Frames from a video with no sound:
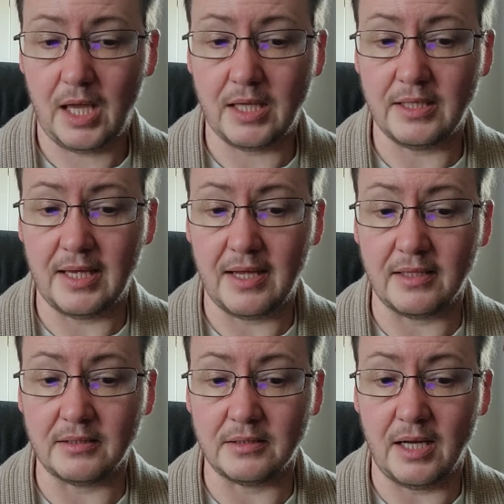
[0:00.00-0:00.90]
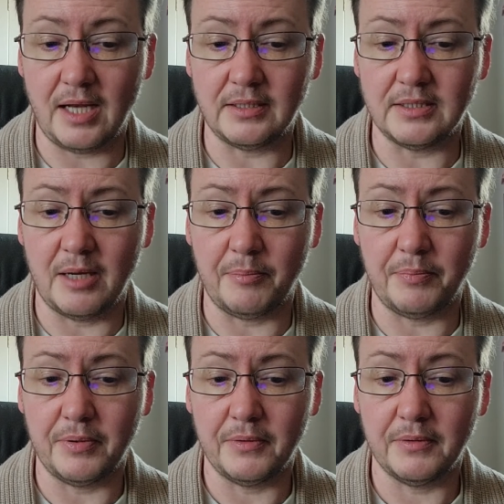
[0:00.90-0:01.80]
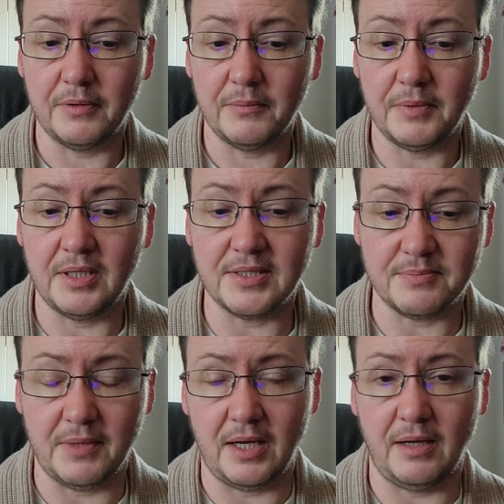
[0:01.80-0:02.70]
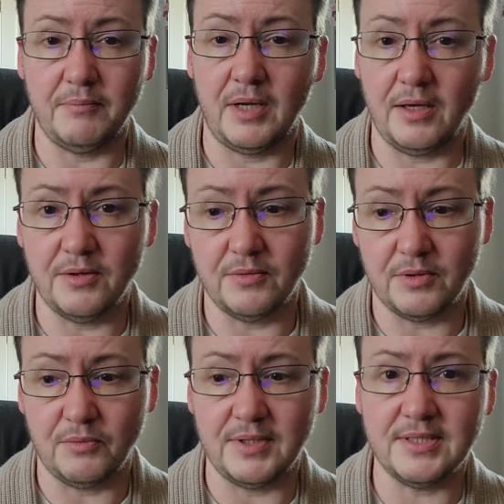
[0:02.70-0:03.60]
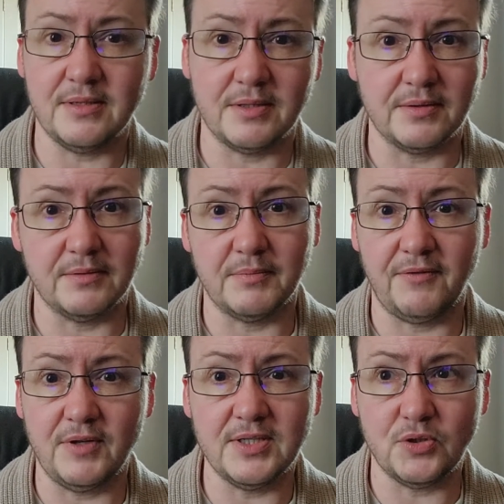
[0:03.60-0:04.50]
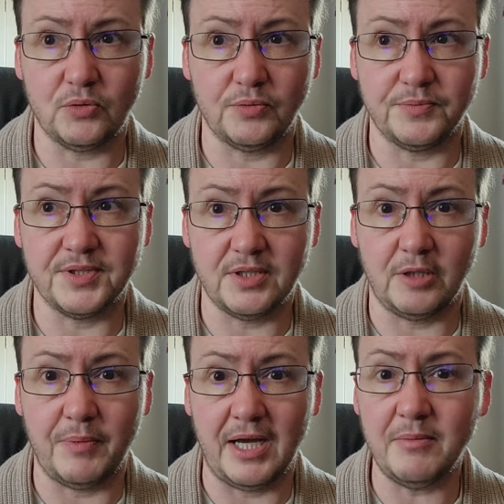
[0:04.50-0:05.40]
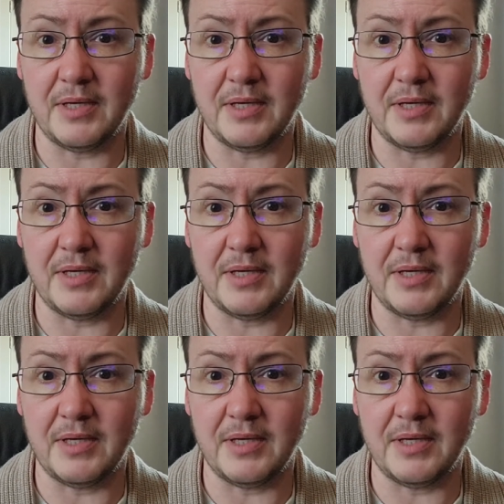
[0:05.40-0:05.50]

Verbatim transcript: and then ended up, because my my other the rest of the my friend circle stuck by